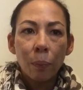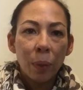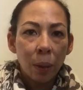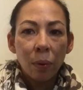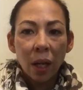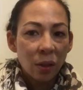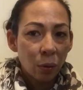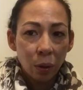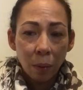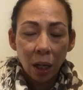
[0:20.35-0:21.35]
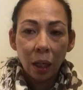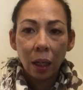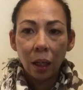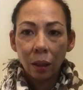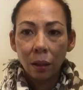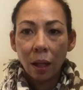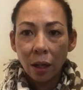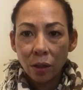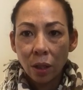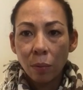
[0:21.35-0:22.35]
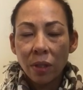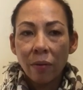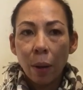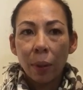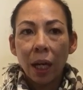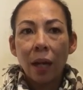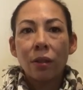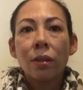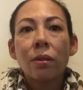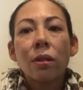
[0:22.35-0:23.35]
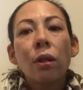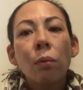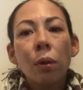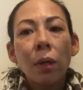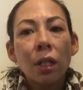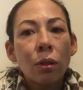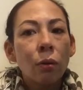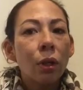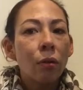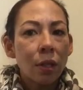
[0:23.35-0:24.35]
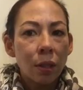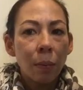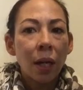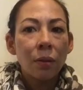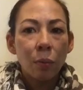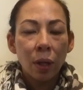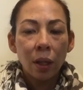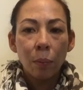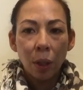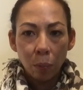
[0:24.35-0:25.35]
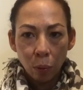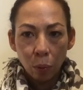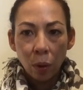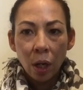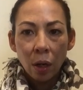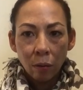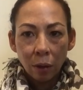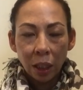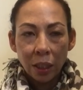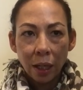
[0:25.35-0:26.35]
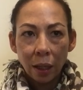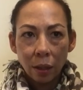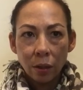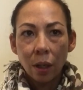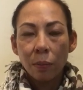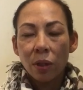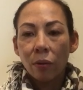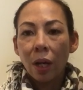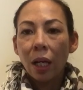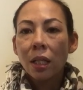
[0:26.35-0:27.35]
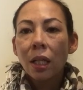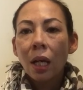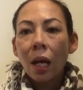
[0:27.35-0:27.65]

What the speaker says: People are talking about getting large numbers of applications, so you want to make sure your resume is one that people really take the time to read.